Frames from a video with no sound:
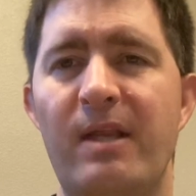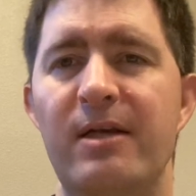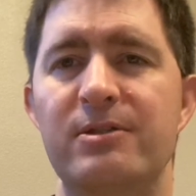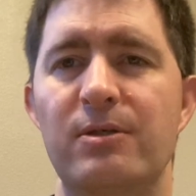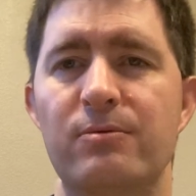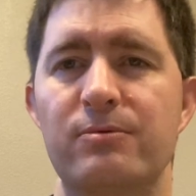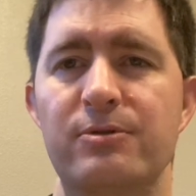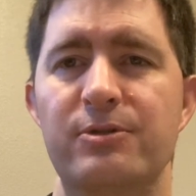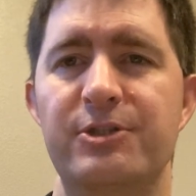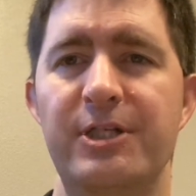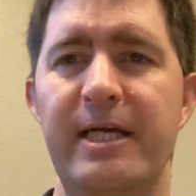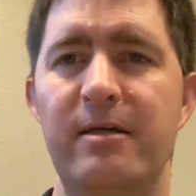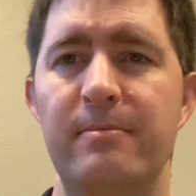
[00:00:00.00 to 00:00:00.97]
So
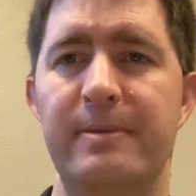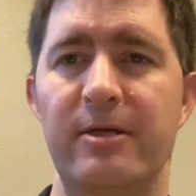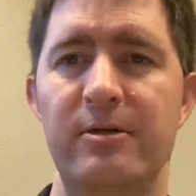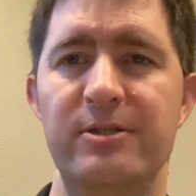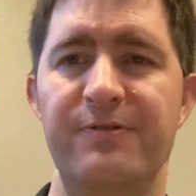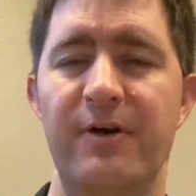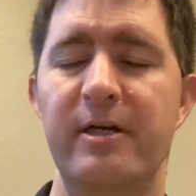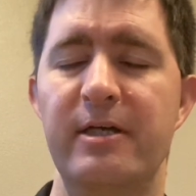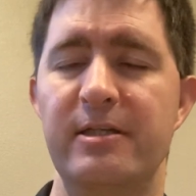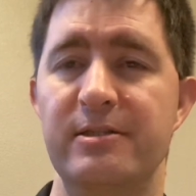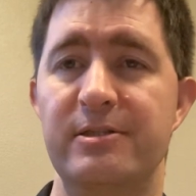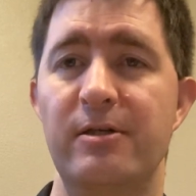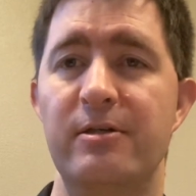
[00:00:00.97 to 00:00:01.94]
Jacob here is very
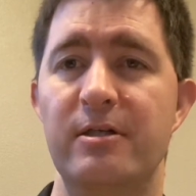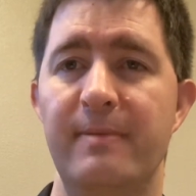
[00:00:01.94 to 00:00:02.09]
concerned